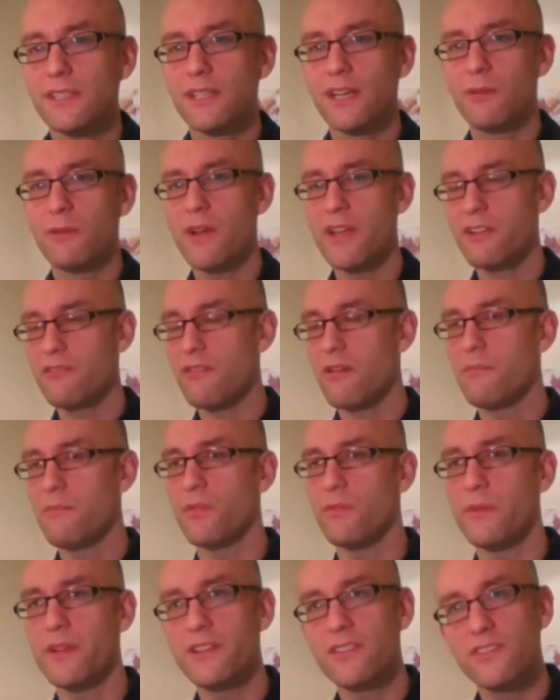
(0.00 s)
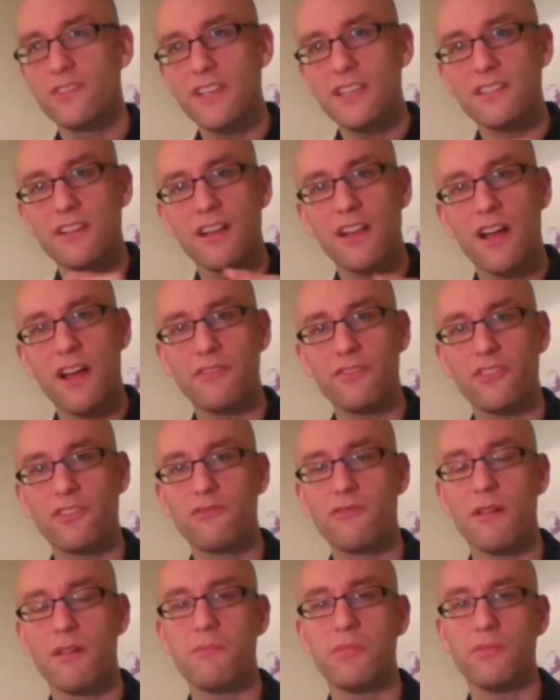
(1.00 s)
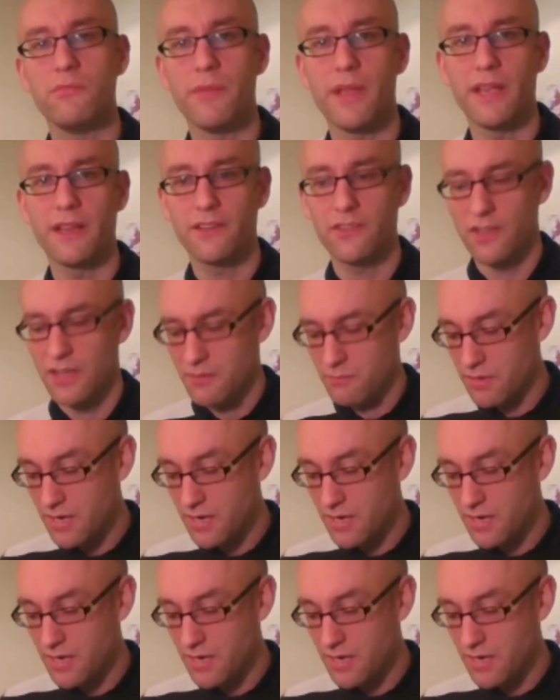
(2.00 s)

We just season our lives as grumble mix.